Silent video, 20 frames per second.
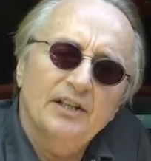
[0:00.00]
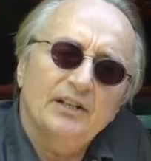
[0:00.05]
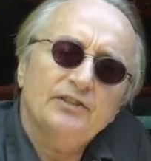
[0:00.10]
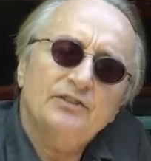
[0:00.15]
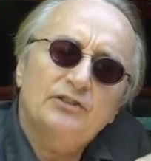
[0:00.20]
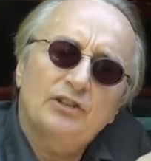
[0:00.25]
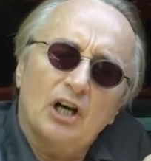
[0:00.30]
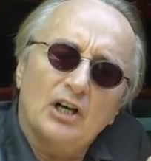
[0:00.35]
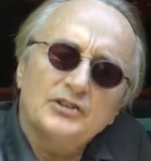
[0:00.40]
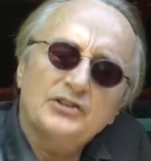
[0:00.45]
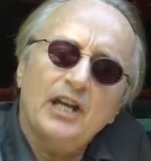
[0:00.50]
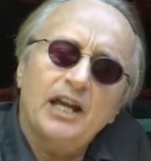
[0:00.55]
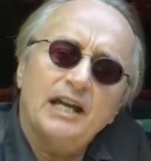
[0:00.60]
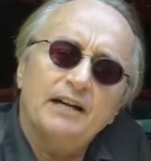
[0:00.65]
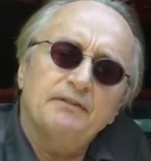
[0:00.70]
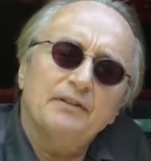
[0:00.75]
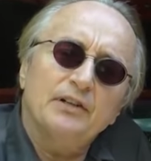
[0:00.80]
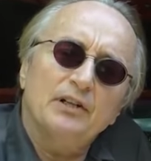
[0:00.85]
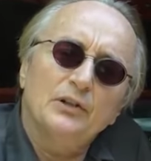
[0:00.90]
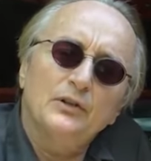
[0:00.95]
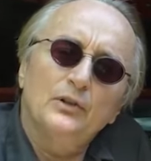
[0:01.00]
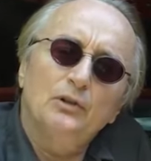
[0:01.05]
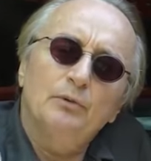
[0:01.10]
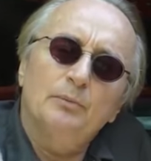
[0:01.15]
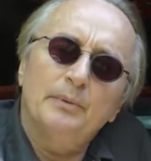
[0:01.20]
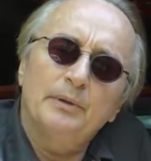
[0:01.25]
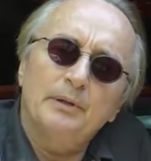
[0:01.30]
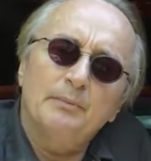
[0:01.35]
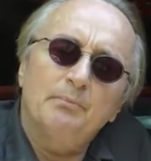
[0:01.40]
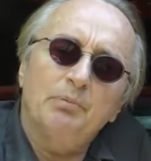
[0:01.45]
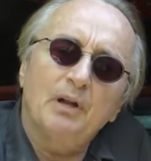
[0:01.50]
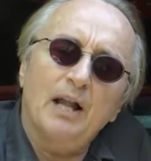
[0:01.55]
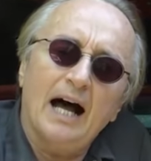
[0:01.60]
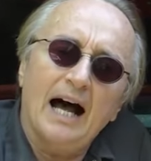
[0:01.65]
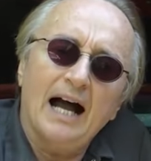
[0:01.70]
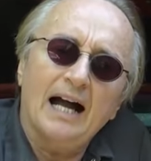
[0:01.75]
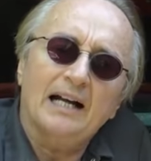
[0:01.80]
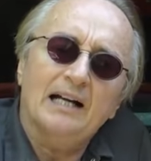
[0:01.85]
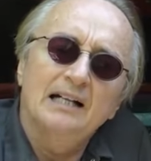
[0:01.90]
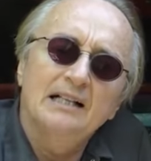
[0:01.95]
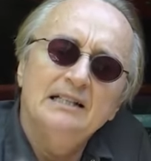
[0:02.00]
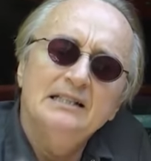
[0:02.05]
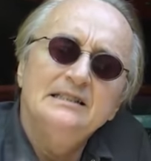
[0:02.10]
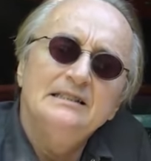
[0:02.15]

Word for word: This does have an aluminum block,